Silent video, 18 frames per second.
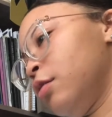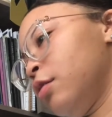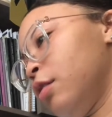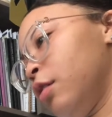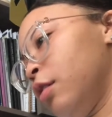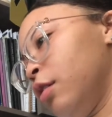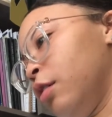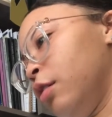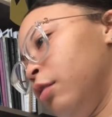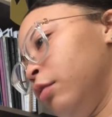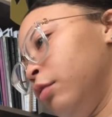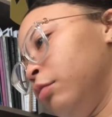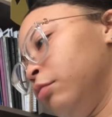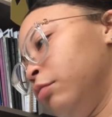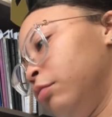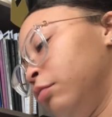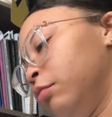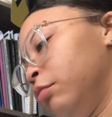
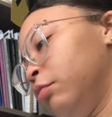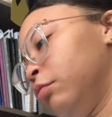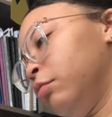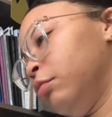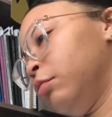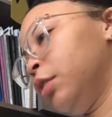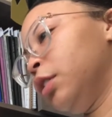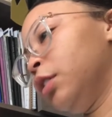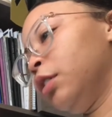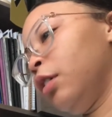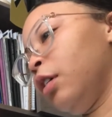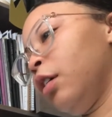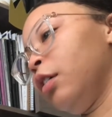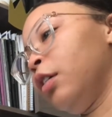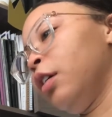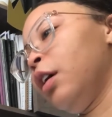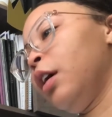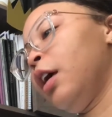what is it
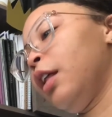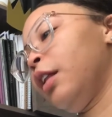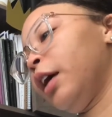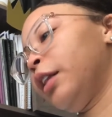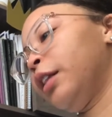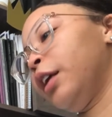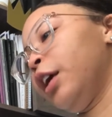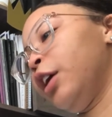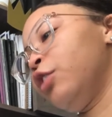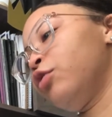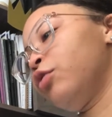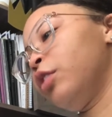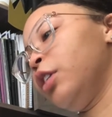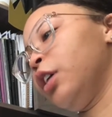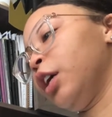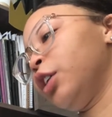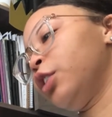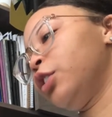called? Like the
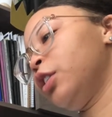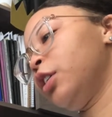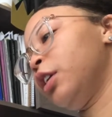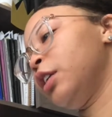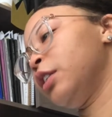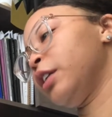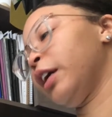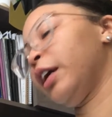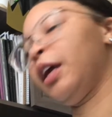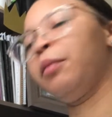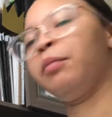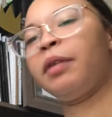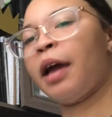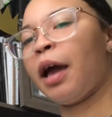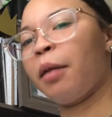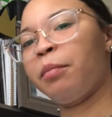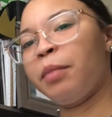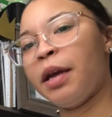introduction. It's like
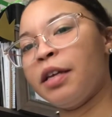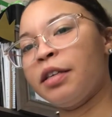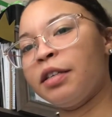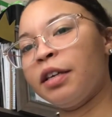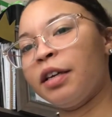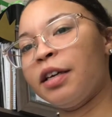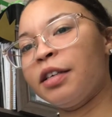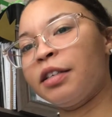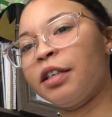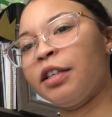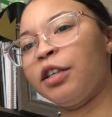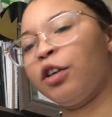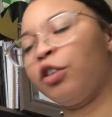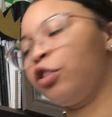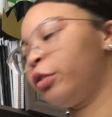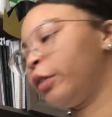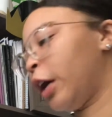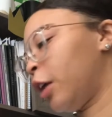MCAT basics, and it
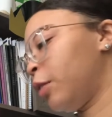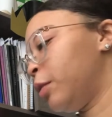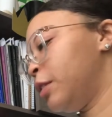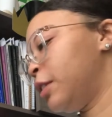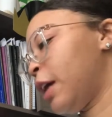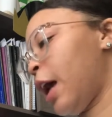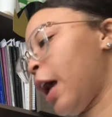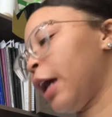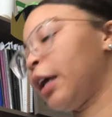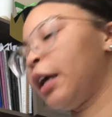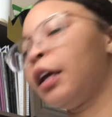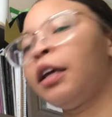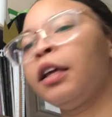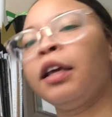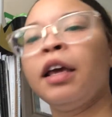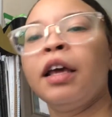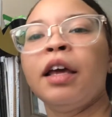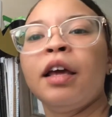tells you how to attack
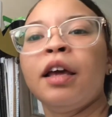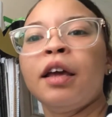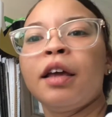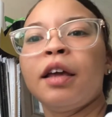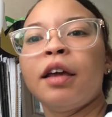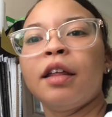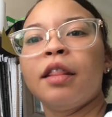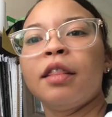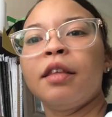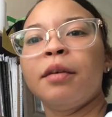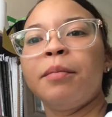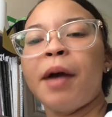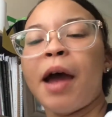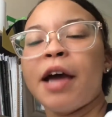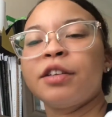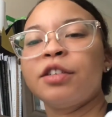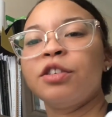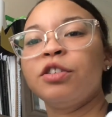the
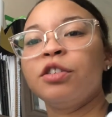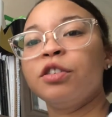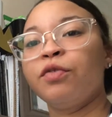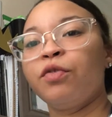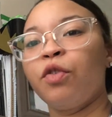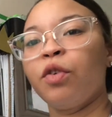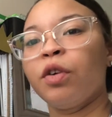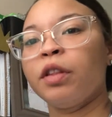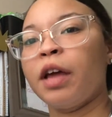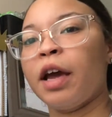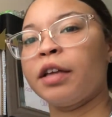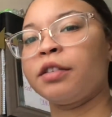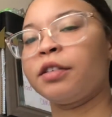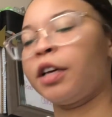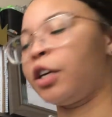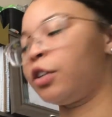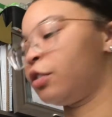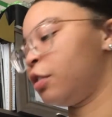passages for that
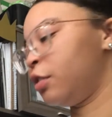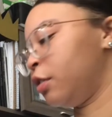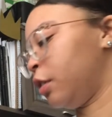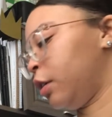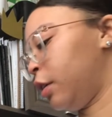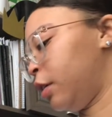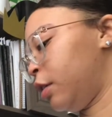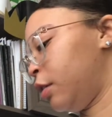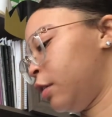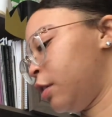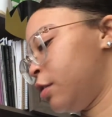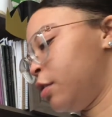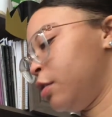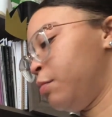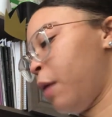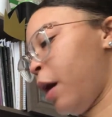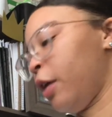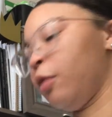section. Like this
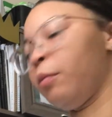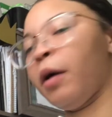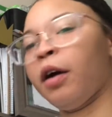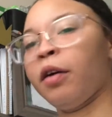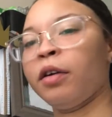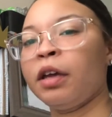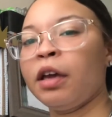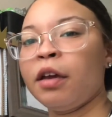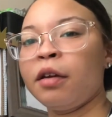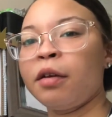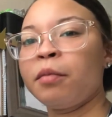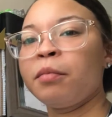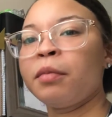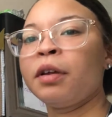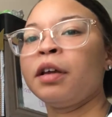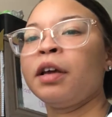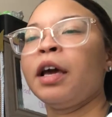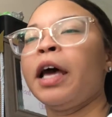is
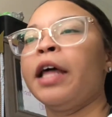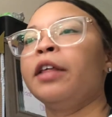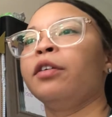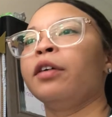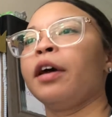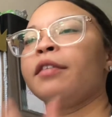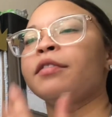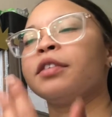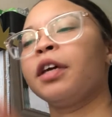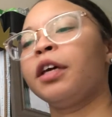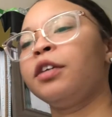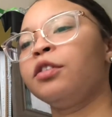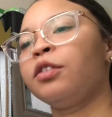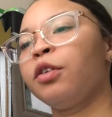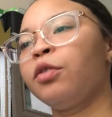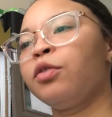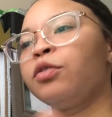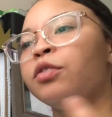biochem, then you'll have
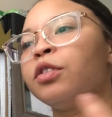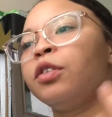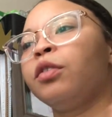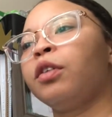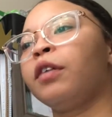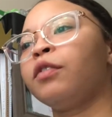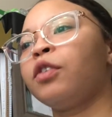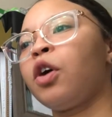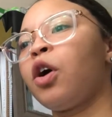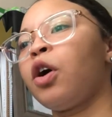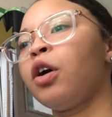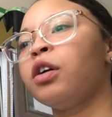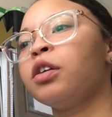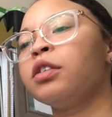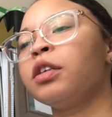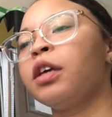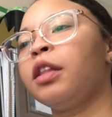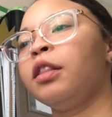psych-soc, then you'll have
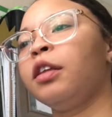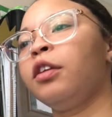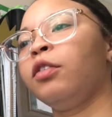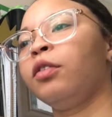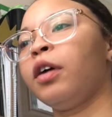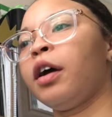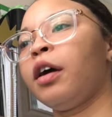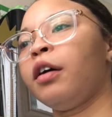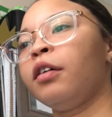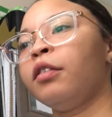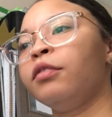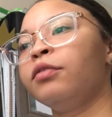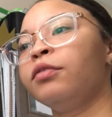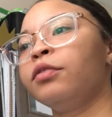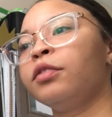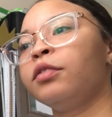cars, and then you'll have